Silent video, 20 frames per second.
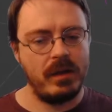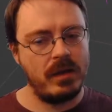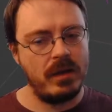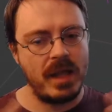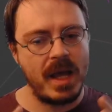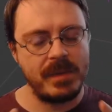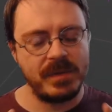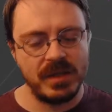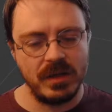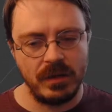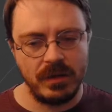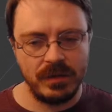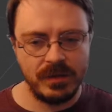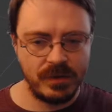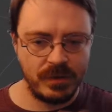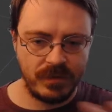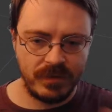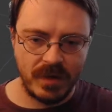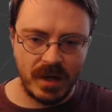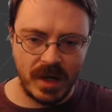collapse it all.
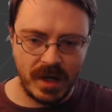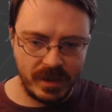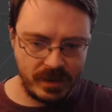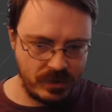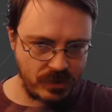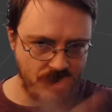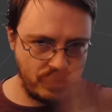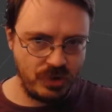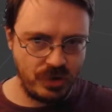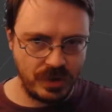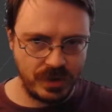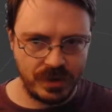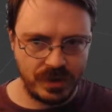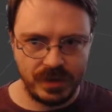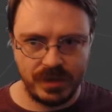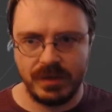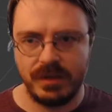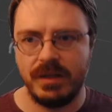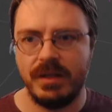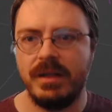So we've got
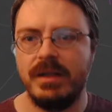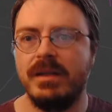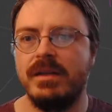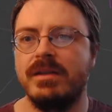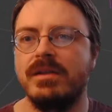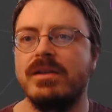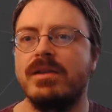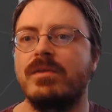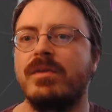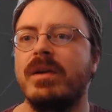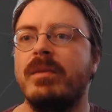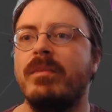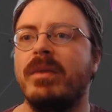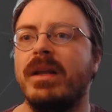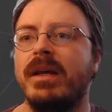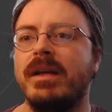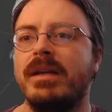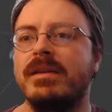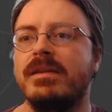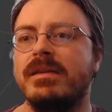just these three
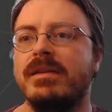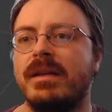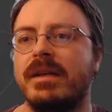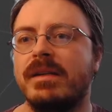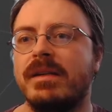planes